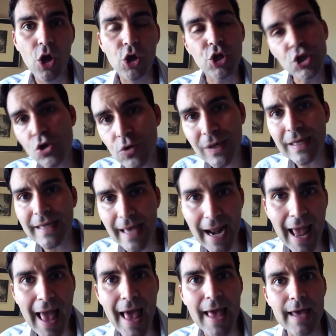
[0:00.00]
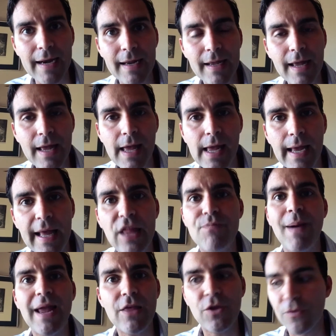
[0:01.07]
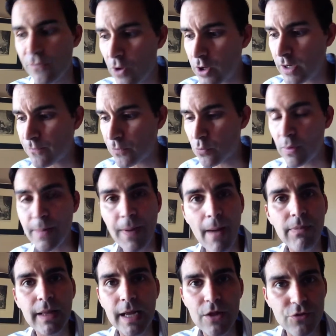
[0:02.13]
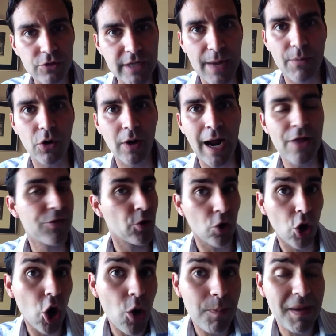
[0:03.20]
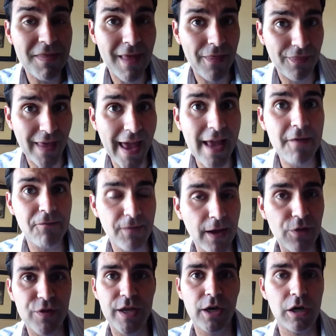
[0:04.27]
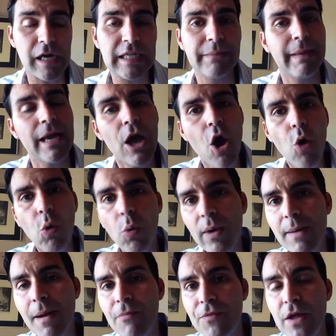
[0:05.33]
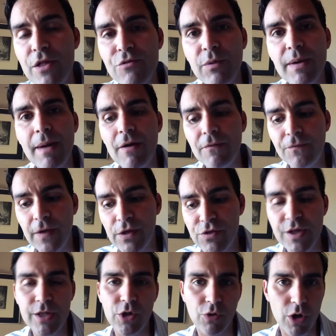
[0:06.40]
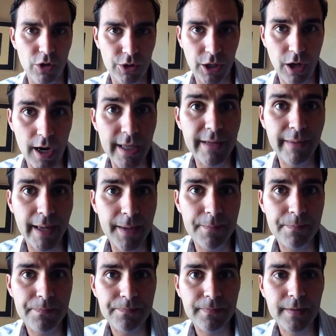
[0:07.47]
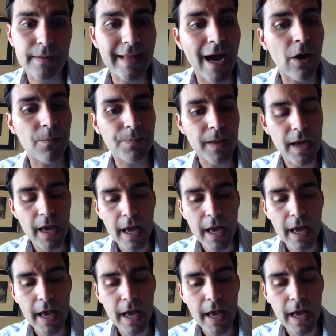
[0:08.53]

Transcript: you can get ahead is by either voting for Republicans or Democrats or hoping that they fix the economy. Well, what about this? What about fixing your own economy? Now,